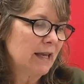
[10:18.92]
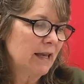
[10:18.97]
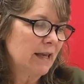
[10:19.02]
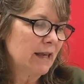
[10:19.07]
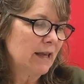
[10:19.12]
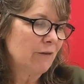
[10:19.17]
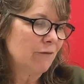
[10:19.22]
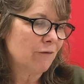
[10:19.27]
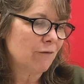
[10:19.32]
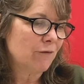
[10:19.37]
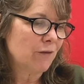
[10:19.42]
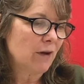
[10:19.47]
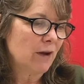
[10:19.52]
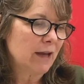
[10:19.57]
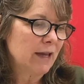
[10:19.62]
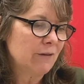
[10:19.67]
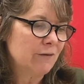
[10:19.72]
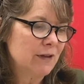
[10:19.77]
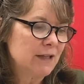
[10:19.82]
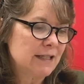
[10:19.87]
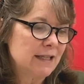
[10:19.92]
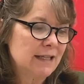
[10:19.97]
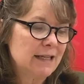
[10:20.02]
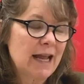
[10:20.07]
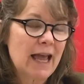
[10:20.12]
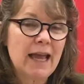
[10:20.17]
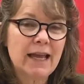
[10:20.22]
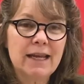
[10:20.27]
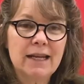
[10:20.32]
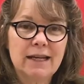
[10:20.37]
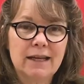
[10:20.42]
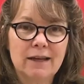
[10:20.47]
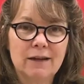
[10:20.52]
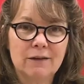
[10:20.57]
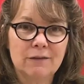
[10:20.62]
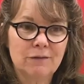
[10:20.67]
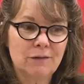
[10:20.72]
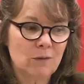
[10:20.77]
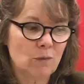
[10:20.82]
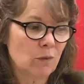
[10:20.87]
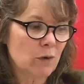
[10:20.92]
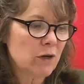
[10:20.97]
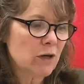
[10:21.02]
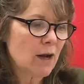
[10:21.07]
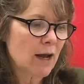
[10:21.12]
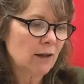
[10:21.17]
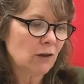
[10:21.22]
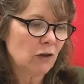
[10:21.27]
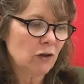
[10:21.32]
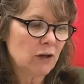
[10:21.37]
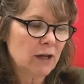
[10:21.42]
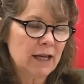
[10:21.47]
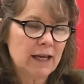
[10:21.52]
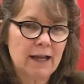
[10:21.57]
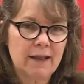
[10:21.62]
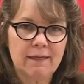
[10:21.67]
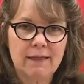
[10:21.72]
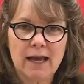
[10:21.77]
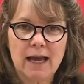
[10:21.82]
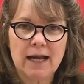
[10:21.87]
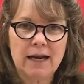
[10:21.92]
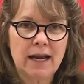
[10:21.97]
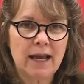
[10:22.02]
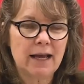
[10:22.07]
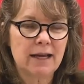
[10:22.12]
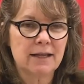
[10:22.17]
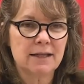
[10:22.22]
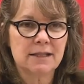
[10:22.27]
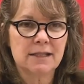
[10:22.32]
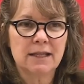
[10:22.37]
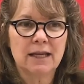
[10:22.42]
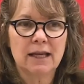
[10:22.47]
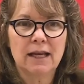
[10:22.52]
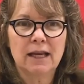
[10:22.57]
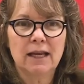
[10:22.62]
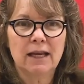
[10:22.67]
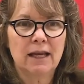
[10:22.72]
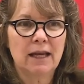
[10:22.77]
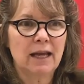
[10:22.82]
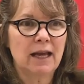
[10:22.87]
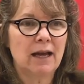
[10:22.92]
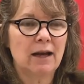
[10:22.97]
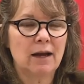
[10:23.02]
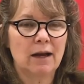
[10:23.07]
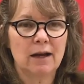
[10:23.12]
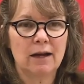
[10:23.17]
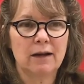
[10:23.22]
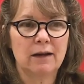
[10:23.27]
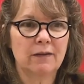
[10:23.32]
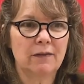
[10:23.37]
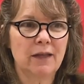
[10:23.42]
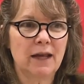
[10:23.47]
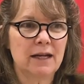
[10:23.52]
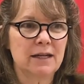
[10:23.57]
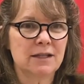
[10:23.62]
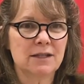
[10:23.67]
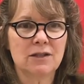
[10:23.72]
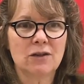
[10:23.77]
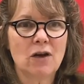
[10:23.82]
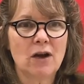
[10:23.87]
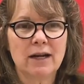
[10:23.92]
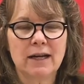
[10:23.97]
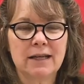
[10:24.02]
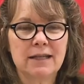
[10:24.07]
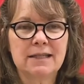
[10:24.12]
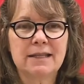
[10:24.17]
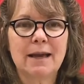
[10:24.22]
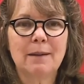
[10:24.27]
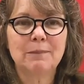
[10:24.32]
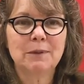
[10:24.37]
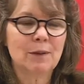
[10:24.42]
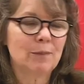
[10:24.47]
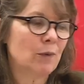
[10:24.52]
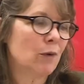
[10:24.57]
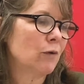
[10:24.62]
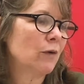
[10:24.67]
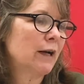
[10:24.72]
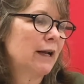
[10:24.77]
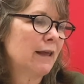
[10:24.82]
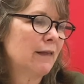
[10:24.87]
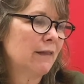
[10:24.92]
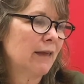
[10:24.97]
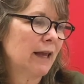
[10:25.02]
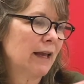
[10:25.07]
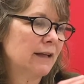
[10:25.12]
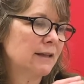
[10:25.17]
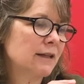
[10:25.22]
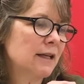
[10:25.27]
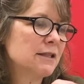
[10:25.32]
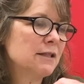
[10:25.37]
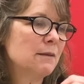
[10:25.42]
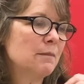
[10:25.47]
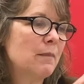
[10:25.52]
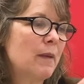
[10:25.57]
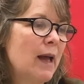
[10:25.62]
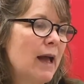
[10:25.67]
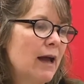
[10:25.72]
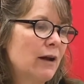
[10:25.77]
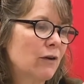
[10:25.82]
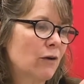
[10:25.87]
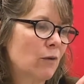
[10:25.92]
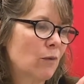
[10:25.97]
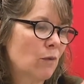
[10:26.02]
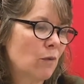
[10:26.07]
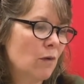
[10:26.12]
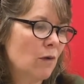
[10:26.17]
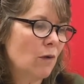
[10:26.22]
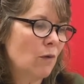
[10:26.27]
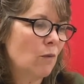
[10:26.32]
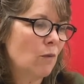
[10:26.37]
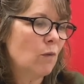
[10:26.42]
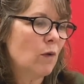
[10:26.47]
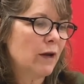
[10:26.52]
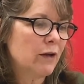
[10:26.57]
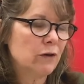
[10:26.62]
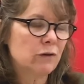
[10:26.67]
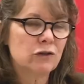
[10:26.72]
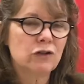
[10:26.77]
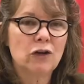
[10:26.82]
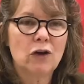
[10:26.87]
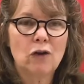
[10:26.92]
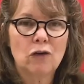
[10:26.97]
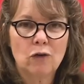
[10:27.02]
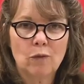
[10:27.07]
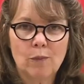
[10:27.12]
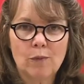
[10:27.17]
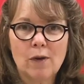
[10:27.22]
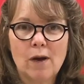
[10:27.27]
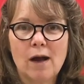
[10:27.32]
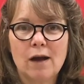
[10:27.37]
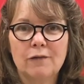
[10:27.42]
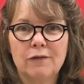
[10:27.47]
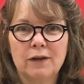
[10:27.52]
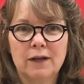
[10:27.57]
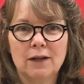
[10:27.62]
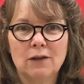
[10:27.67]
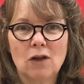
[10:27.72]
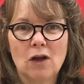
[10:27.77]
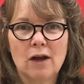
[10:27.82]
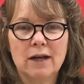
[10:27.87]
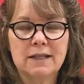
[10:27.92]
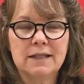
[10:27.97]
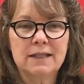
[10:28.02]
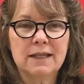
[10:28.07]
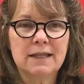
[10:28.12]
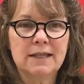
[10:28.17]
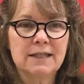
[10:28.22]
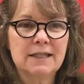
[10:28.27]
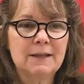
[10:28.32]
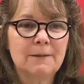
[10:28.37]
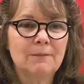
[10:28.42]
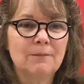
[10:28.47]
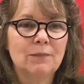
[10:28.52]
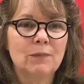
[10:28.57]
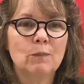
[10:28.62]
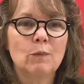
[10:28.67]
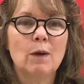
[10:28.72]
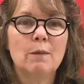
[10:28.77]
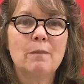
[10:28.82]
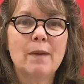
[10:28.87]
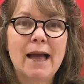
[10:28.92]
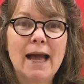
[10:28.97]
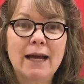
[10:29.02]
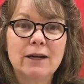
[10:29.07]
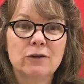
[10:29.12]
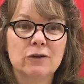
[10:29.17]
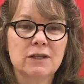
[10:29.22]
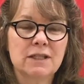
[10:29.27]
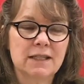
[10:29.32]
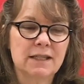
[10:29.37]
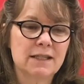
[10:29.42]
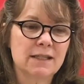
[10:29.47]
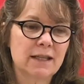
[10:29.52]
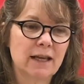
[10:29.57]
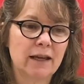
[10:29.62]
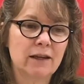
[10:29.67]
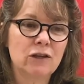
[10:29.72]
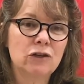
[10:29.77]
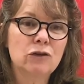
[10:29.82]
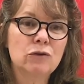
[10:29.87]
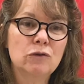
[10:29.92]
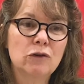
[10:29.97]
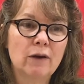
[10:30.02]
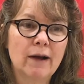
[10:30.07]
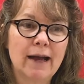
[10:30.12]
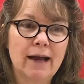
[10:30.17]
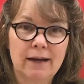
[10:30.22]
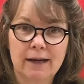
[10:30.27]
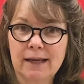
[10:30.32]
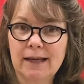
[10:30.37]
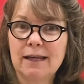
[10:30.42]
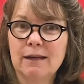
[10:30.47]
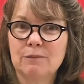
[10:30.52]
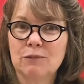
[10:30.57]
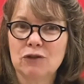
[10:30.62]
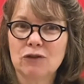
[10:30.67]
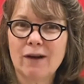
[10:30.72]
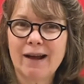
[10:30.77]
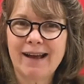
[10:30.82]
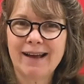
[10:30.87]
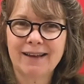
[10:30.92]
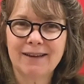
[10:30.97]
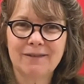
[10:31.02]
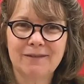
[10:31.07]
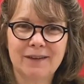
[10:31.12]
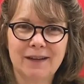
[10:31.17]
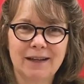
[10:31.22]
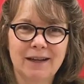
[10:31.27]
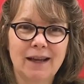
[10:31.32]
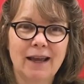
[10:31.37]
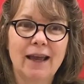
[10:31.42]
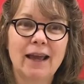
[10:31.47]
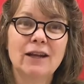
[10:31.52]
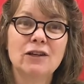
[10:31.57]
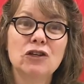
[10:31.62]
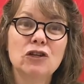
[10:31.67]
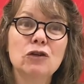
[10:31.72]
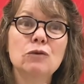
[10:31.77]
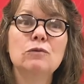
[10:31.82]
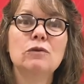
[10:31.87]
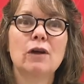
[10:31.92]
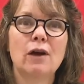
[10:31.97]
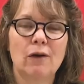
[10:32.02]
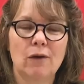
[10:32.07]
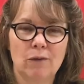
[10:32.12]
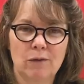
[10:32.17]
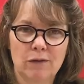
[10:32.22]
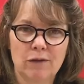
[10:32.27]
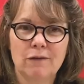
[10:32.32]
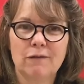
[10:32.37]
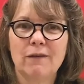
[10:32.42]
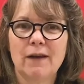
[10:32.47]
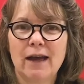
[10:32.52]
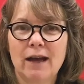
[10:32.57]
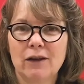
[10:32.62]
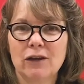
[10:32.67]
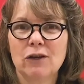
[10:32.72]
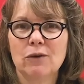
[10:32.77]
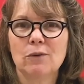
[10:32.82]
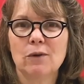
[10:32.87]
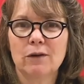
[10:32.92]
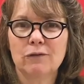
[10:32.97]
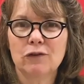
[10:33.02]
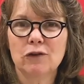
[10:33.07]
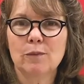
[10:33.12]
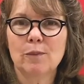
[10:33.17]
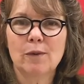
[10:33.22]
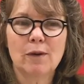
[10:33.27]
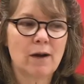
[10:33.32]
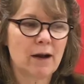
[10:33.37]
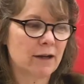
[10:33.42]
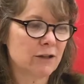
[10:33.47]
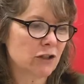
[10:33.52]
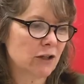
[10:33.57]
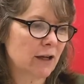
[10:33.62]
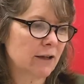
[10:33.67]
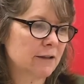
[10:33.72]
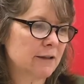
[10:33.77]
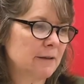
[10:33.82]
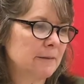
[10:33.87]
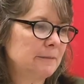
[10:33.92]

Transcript: if it's a negative, we're not looking at that as that it's not acceptable or anything. It doesn't matter what your total profit and loss is. What matters is that you know how to keep track of it and you know the value of your project.